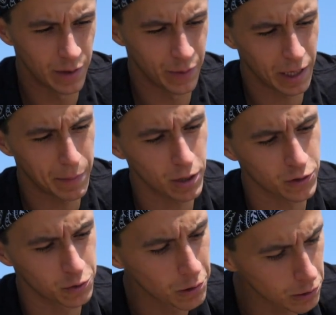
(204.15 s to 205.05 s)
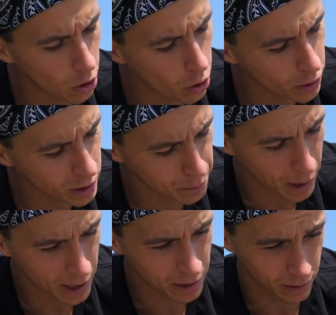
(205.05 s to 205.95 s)
The thing about it too, the longer the
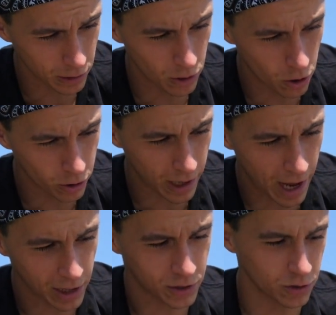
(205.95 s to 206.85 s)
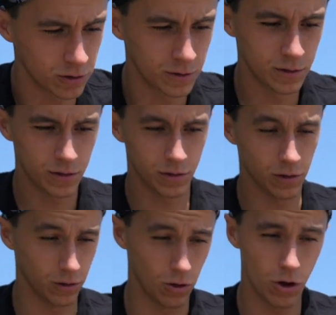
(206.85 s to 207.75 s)
peg, the longer the axle,
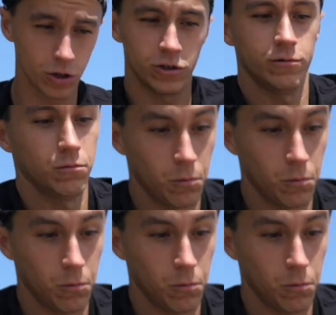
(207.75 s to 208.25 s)
the longer,